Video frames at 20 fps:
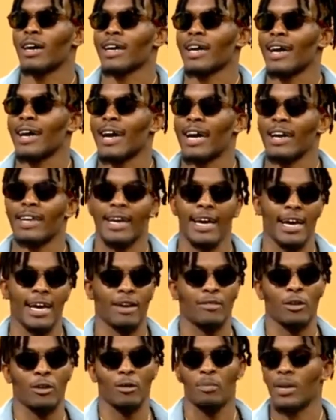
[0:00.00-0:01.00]
I had to
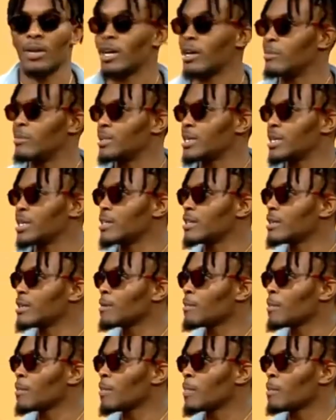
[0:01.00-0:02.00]
have a plan B.
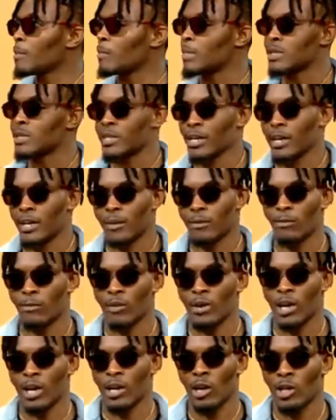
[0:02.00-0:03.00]
But then when
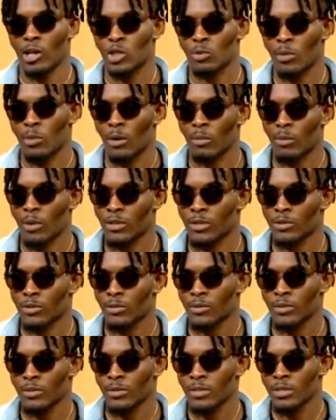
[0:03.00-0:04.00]
I lost my brother,
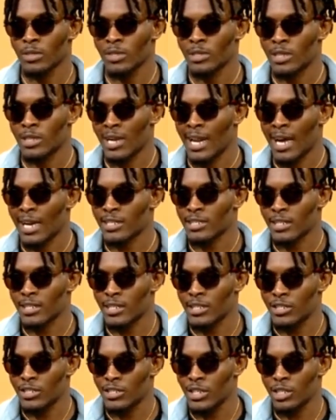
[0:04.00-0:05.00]
the last thing
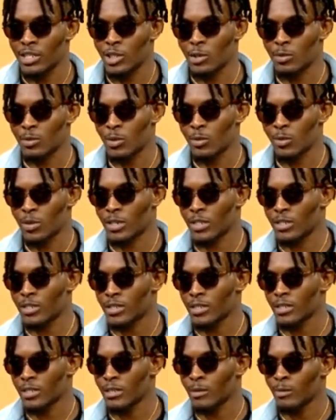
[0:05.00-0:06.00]
he said to me was,
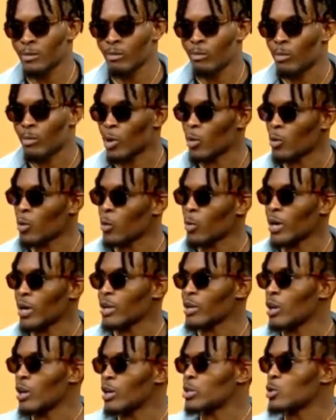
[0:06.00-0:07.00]
bro, we're waiting
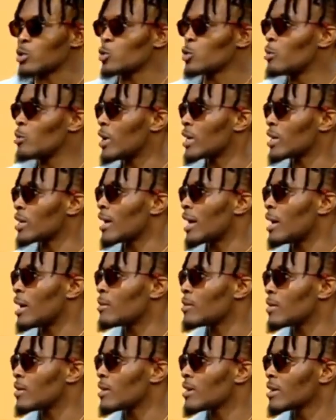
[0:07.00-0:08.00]
on you to make it
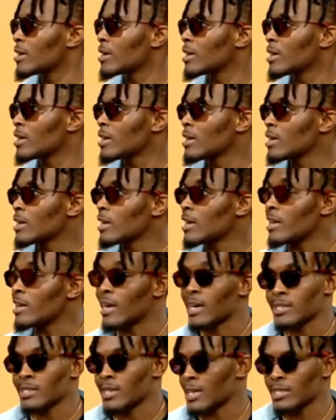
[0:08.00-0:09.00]
happen. And
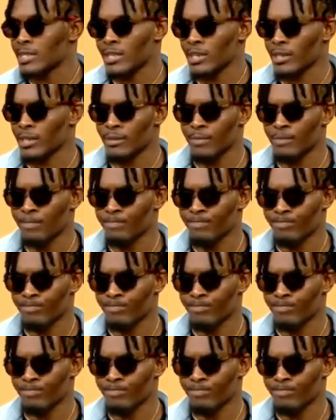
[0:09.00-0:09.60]
at that time,